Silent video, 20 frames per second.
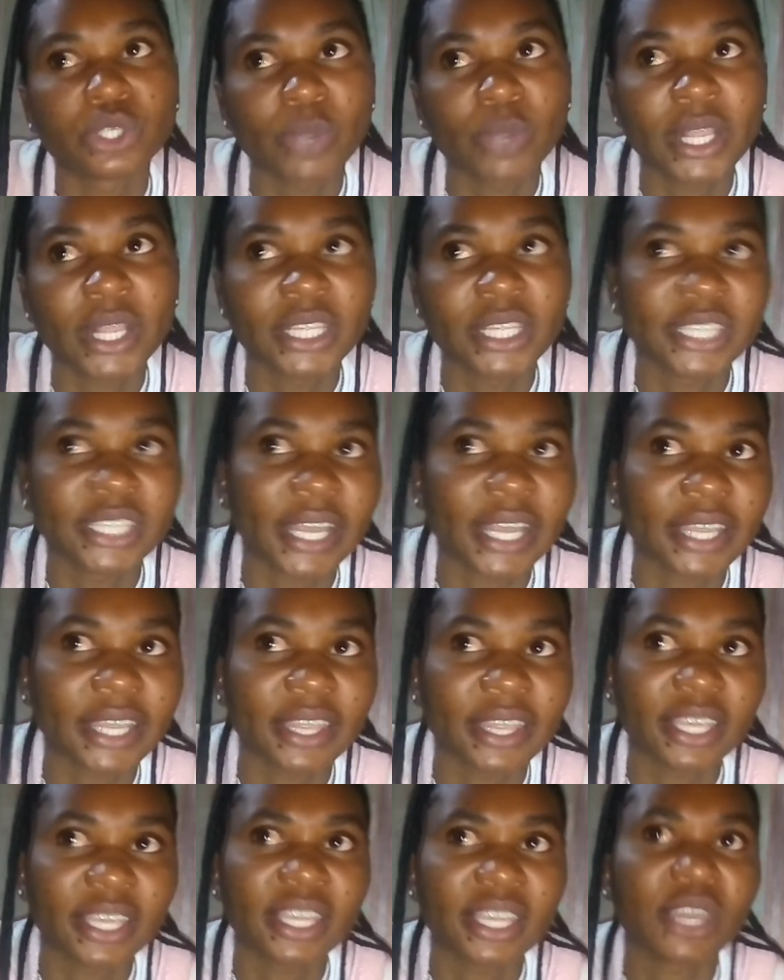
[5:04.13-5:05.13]
way. It's like
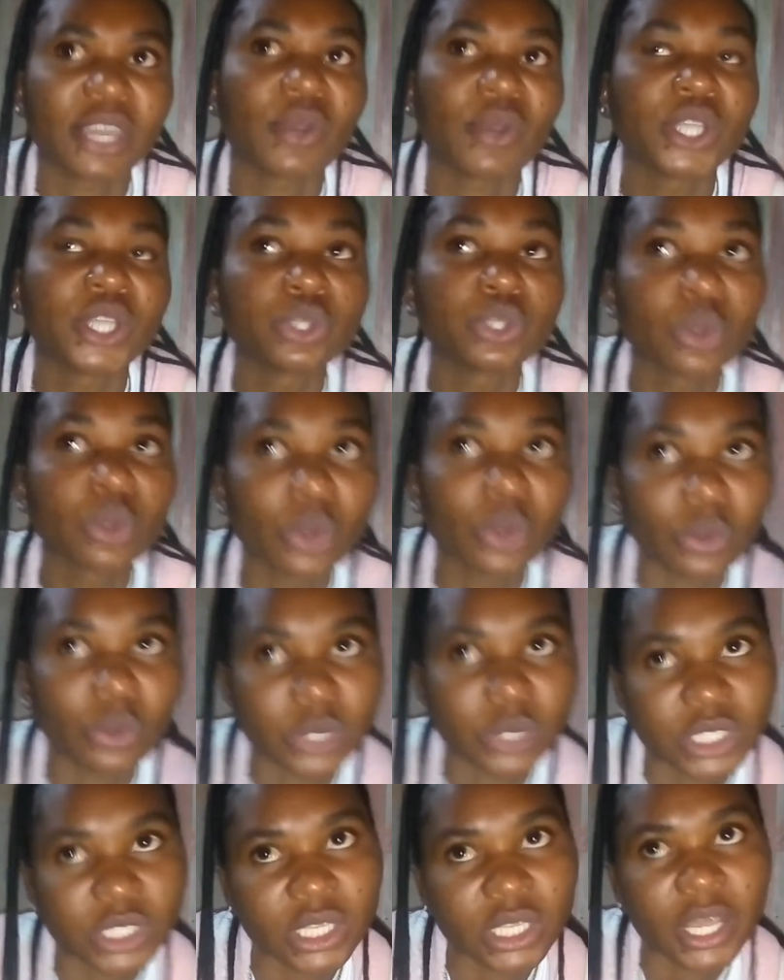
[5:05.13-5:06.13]
they were too
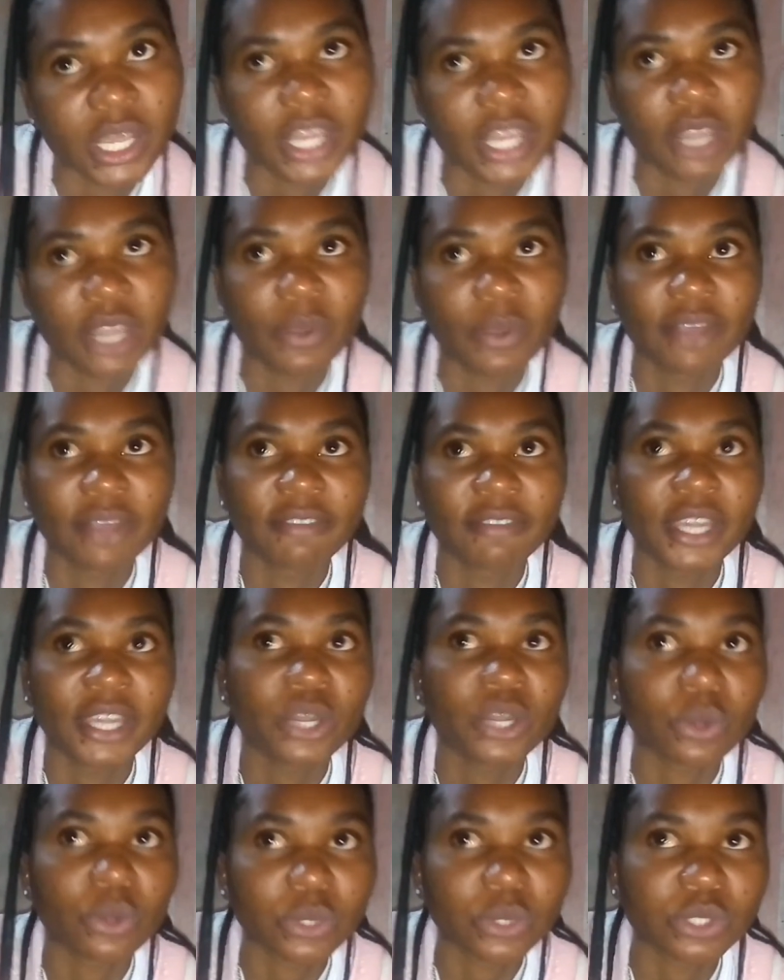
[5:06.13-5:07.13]
rude. They were very
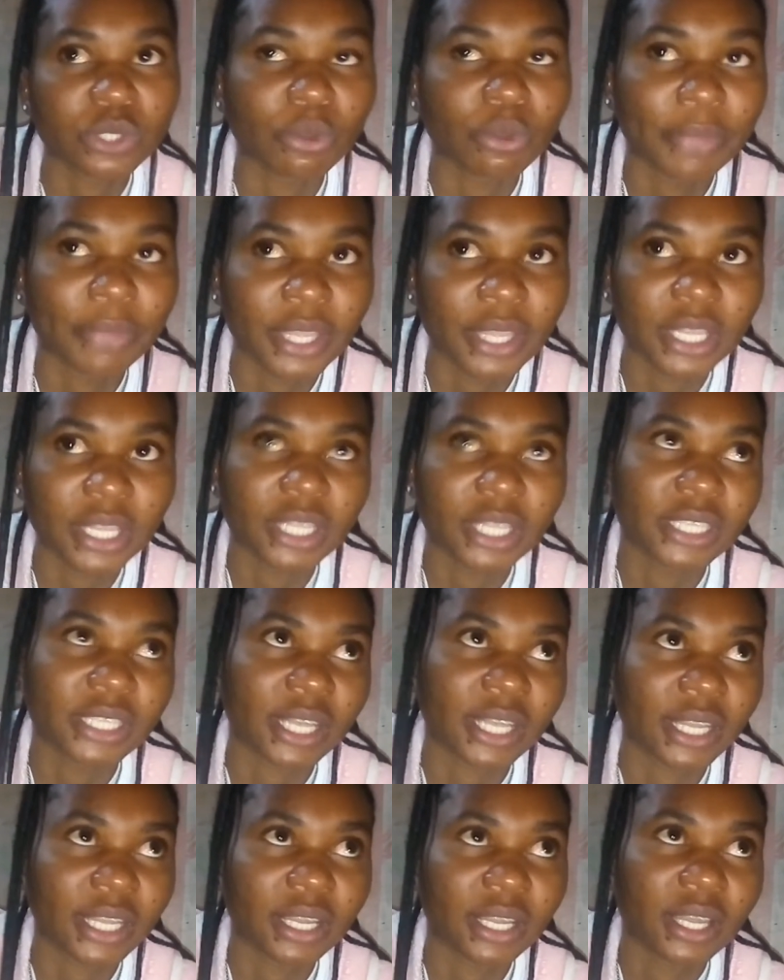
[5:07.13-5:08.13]
rude to me. It's
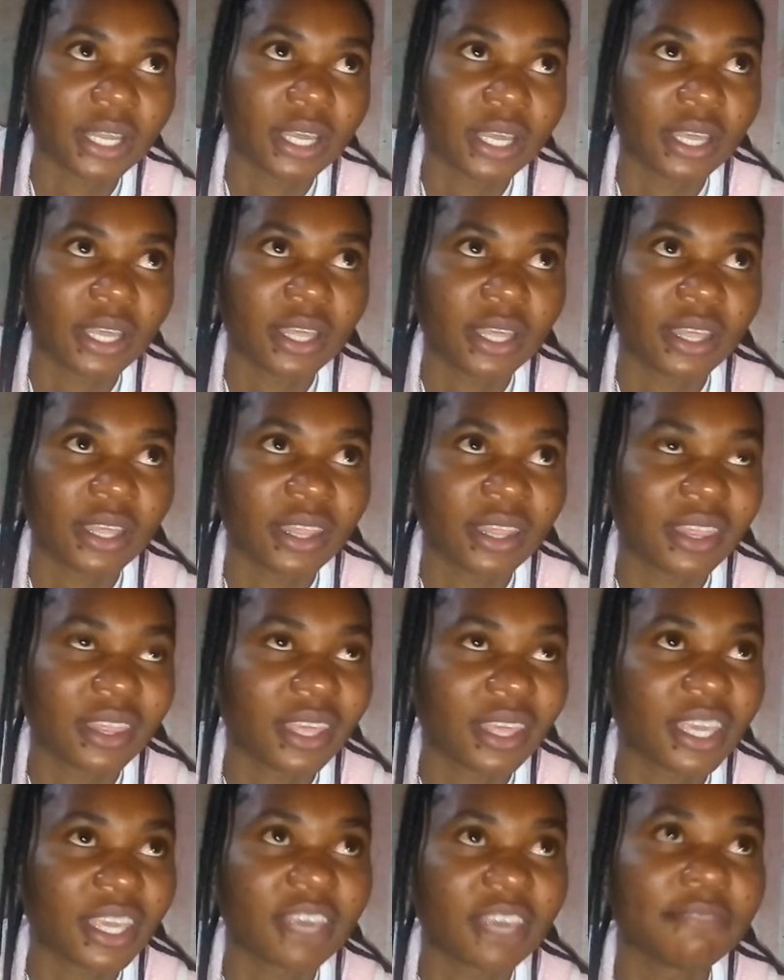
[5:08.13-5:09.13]
like
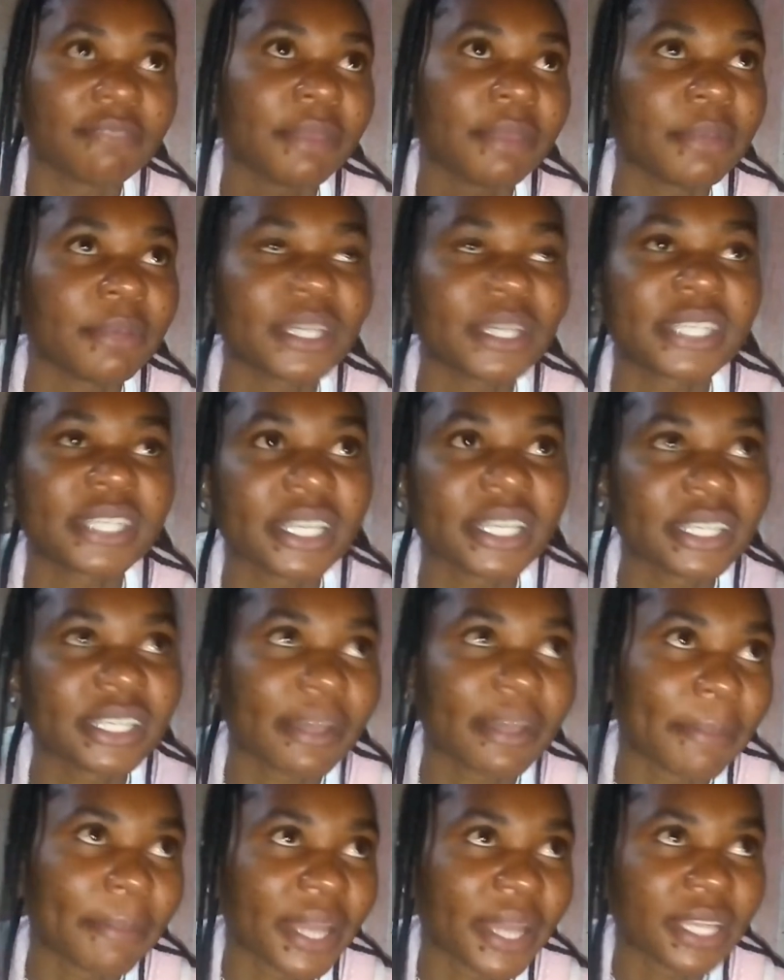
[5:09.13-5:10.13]
they have maybe seen
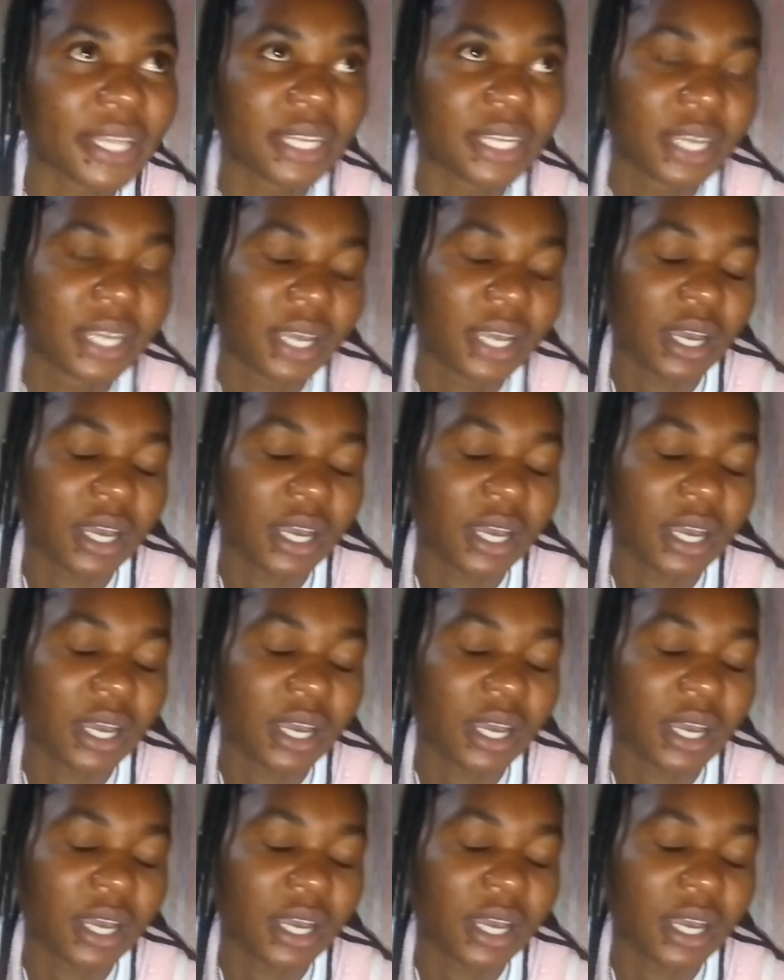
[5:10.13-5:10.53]
somebody